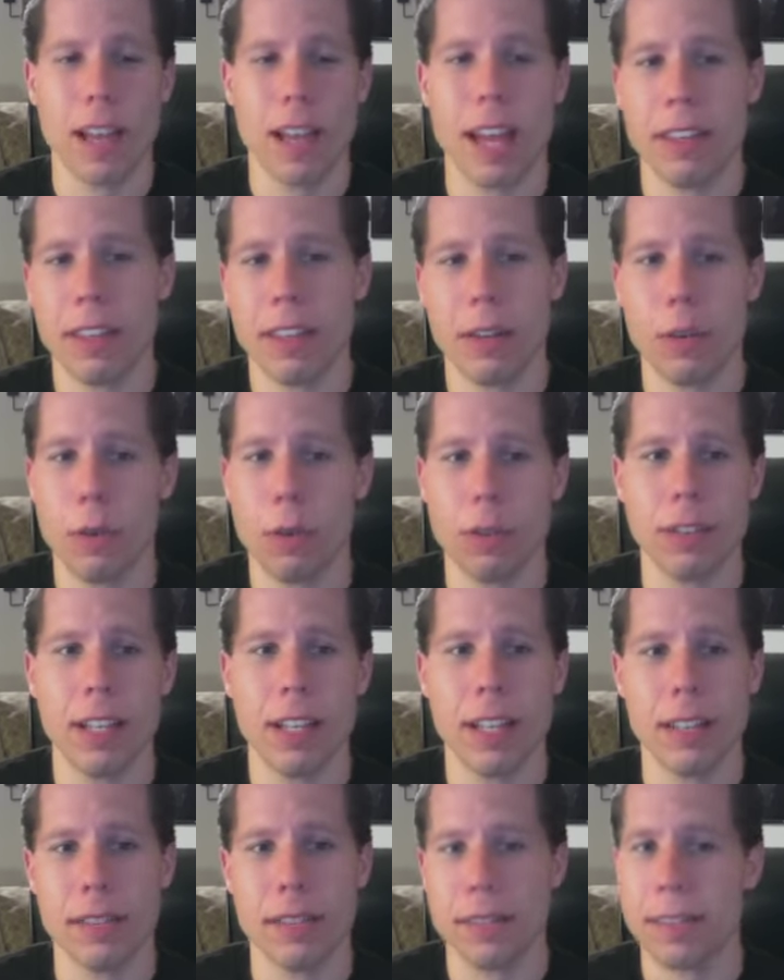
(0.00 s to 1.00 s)
I think Orton
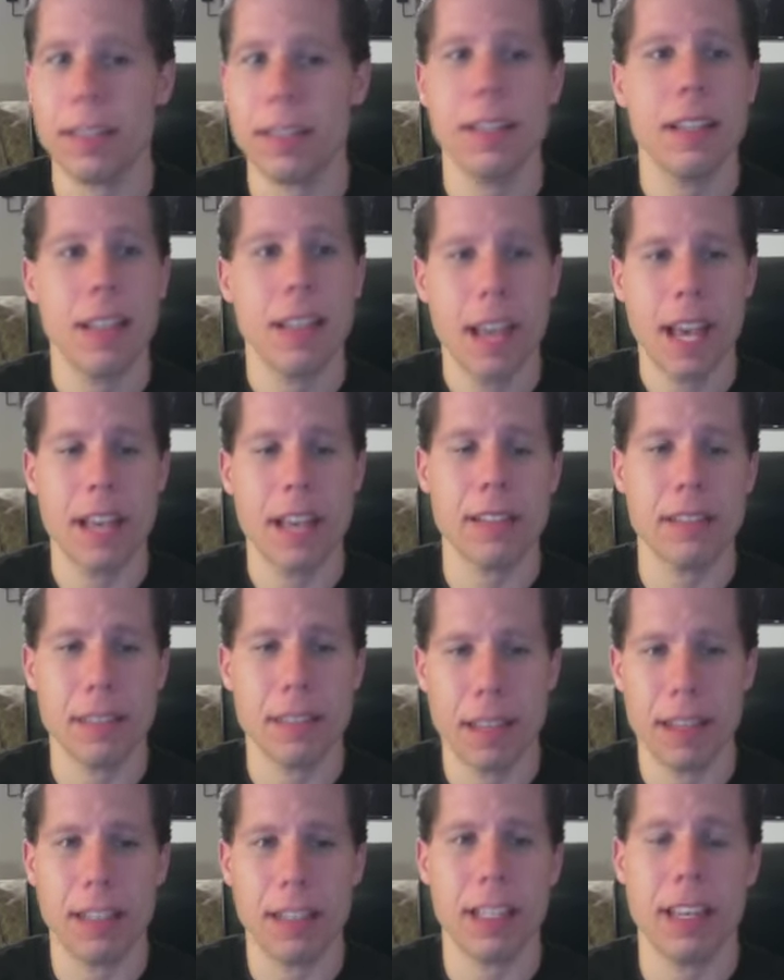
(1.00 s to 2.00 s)
has
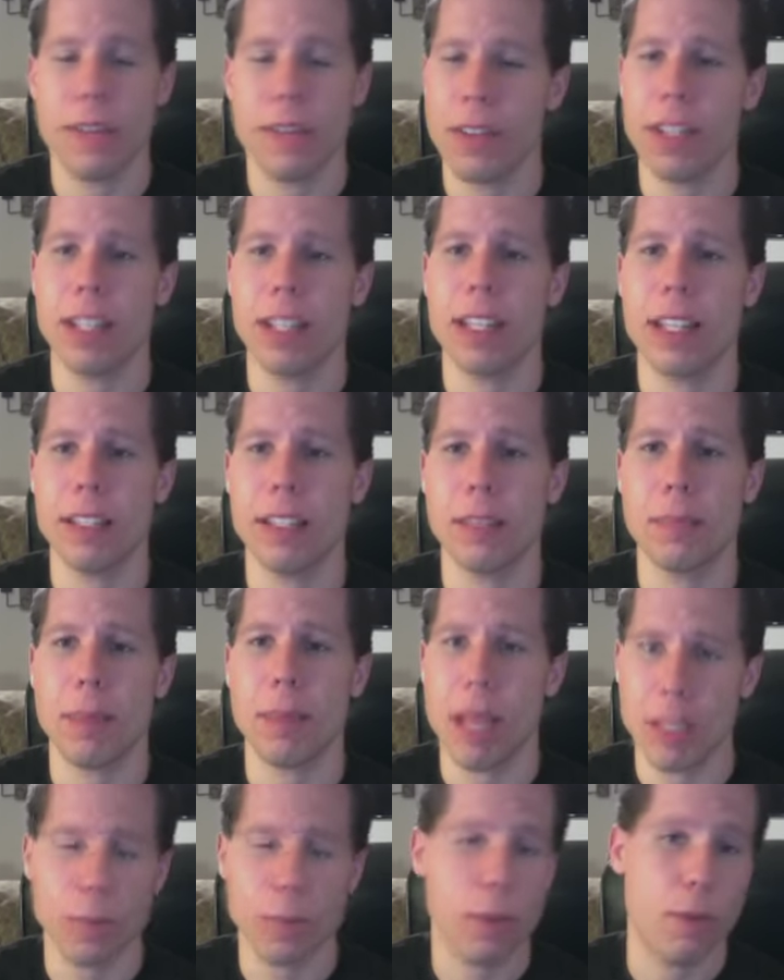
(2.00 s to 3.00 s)
given his
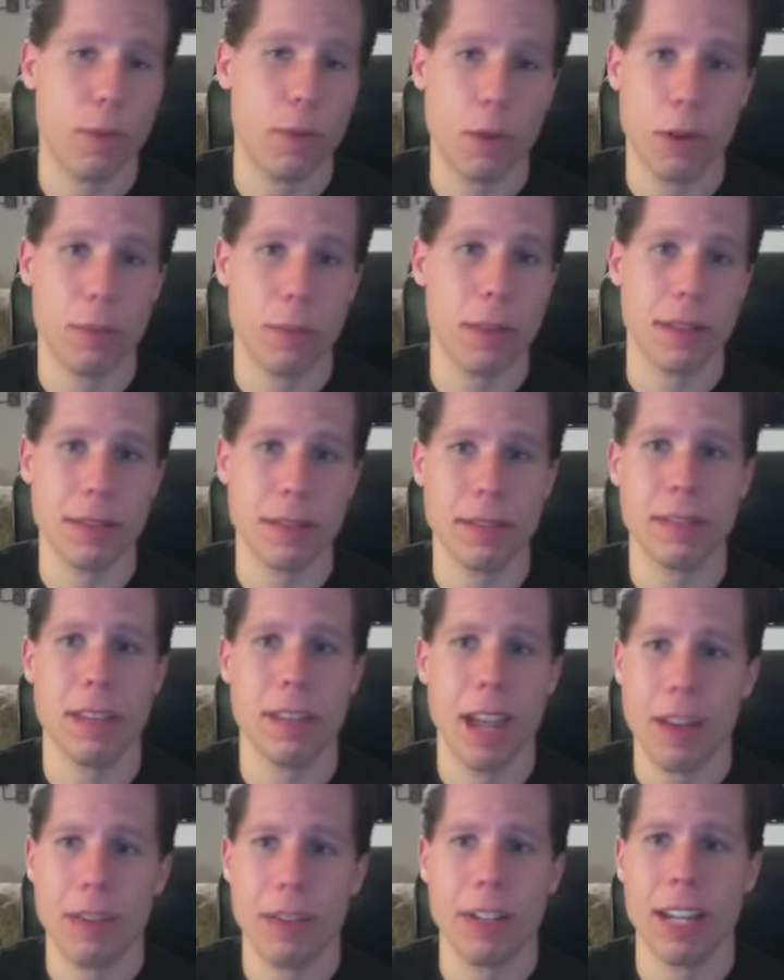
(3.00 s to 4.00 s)
best performance
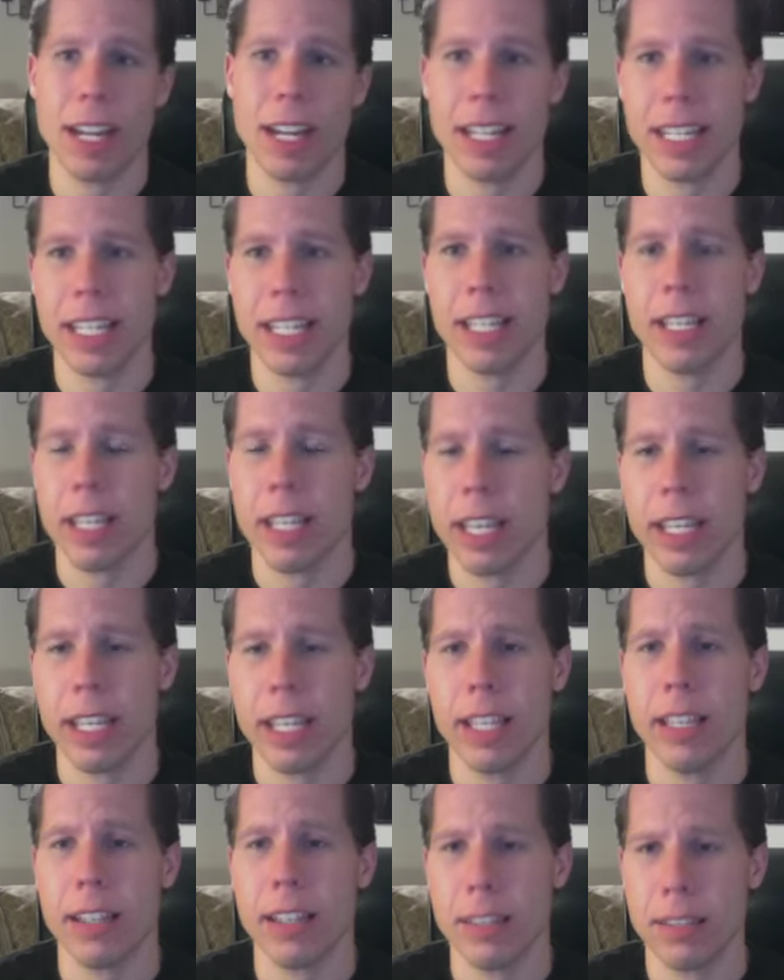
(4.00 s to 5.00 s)
every night
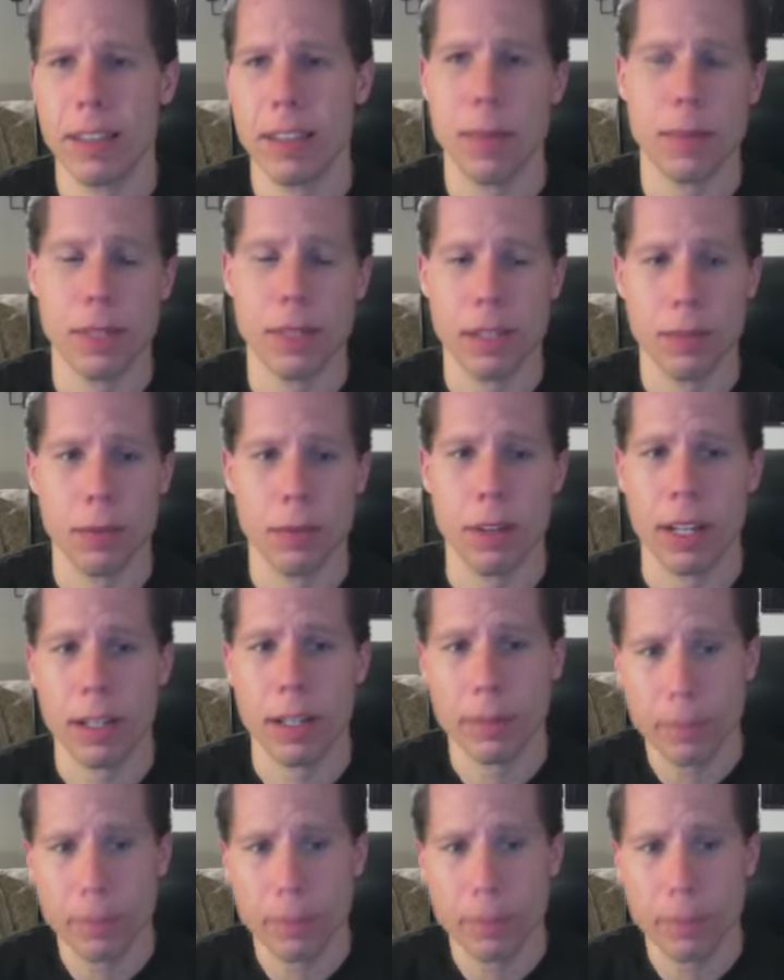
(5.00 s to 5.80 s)
he steps in the ring.